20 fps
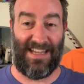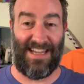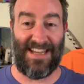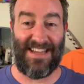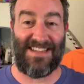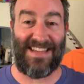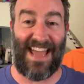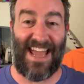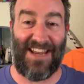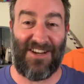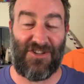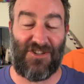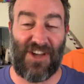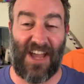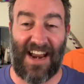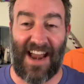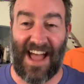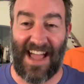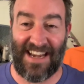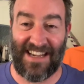is a
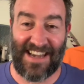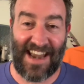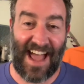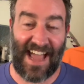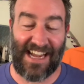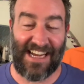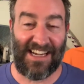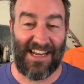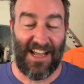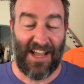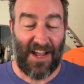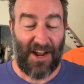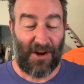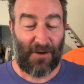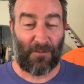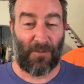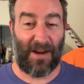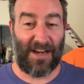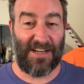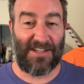Jedi Knight,
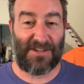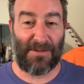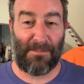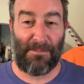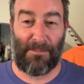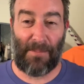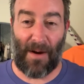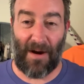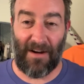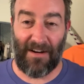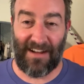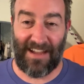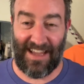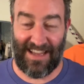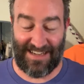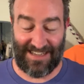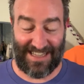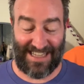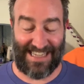ready to bargain.